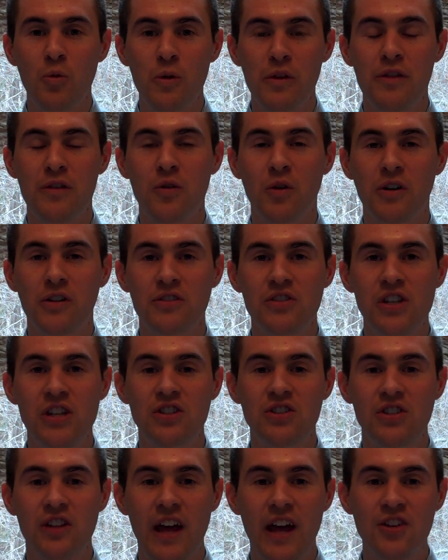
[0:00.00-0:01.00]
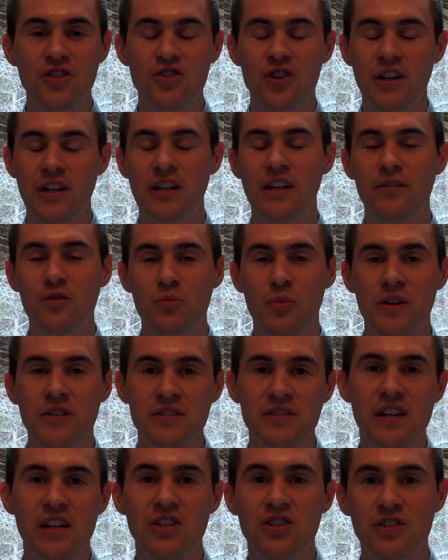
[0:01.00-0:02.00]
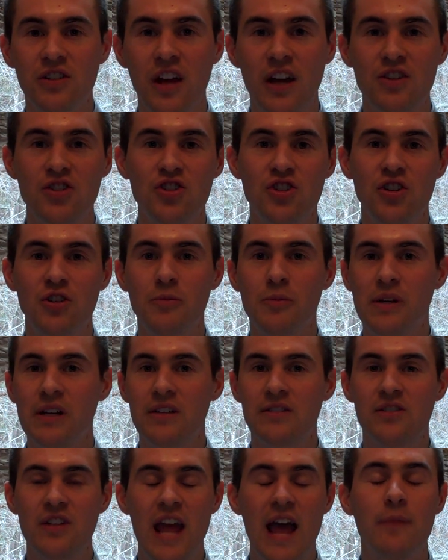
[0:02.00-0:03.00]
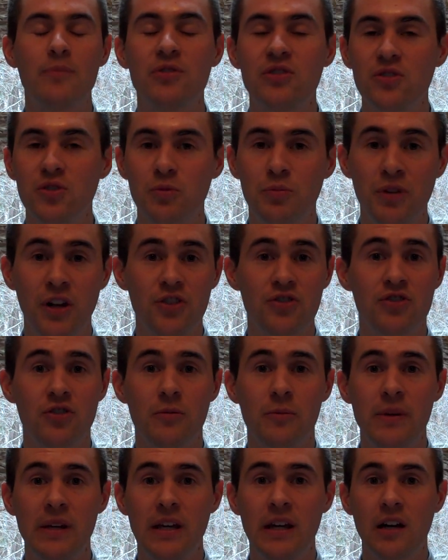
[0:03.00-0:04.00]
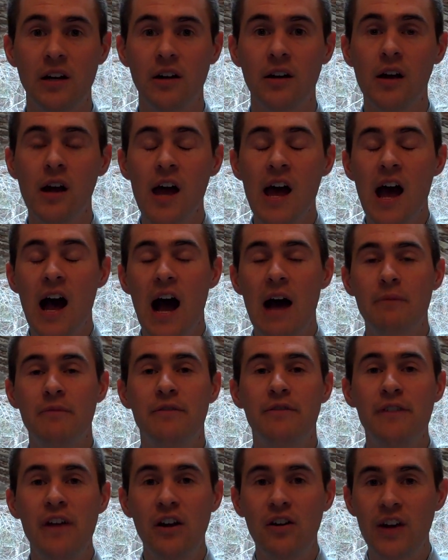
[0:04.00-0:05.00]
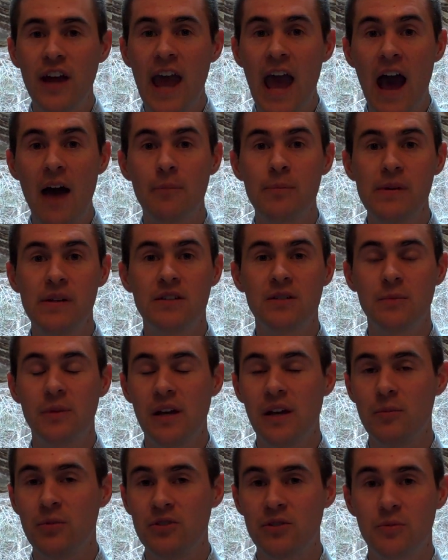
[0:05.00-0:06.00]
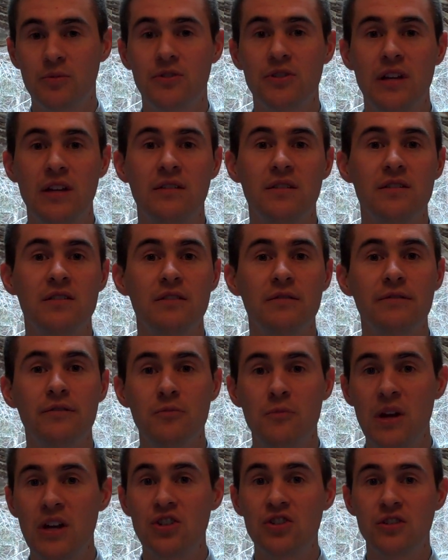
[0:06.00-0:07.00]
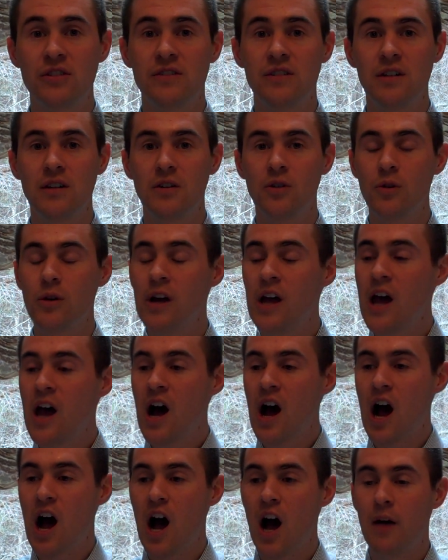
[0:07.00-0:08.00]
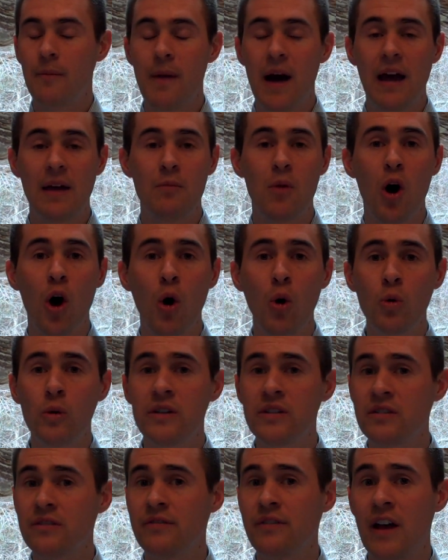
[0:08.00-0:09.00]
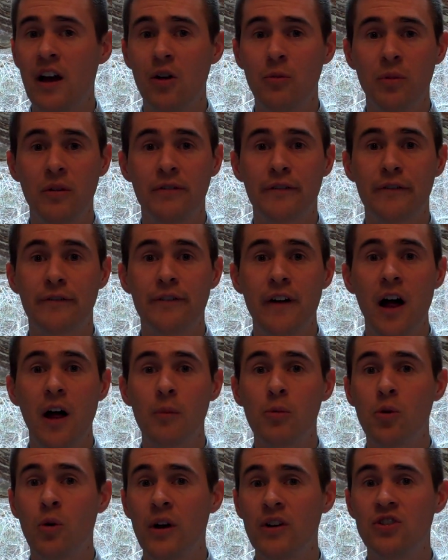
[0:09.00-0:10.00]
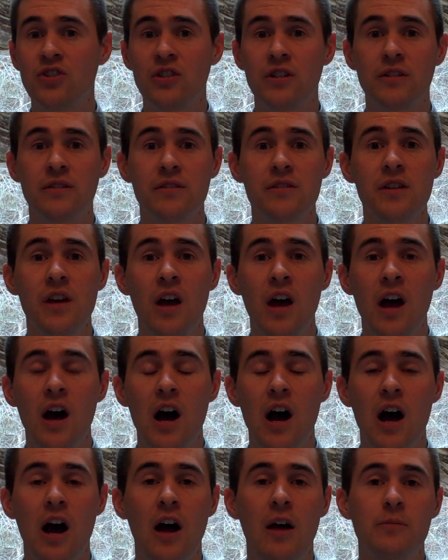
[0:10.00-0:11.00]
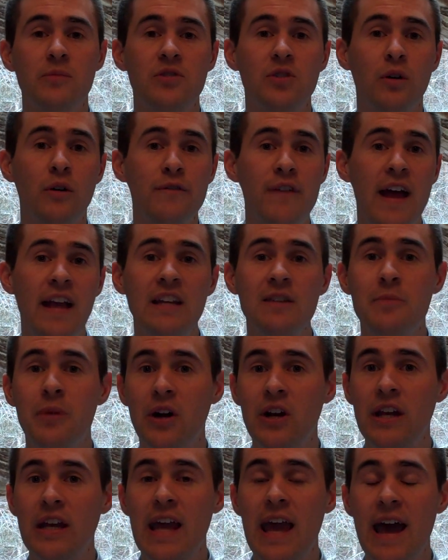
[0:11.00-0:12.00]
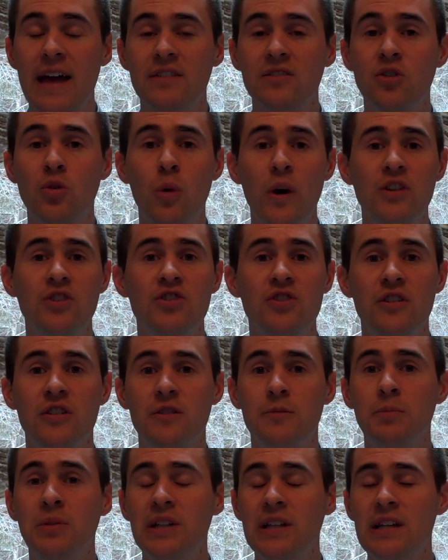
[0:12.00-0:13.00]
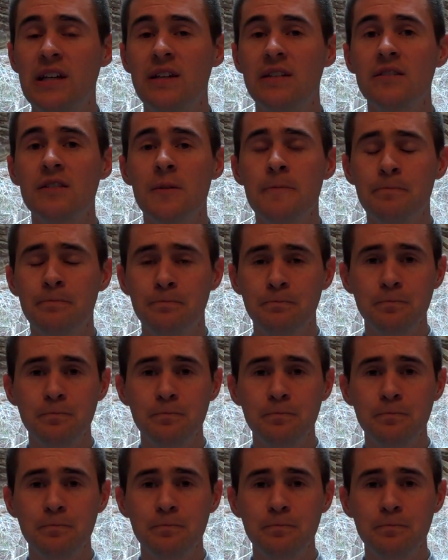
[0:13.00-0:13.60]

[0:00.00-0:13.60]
with the organization last year. I didn't give a presentation last year, but it's an absolute pleasure to be here. I'm very happy to be able to present this information to you. I'm always available for follow-up questions. So if anybody has questions, please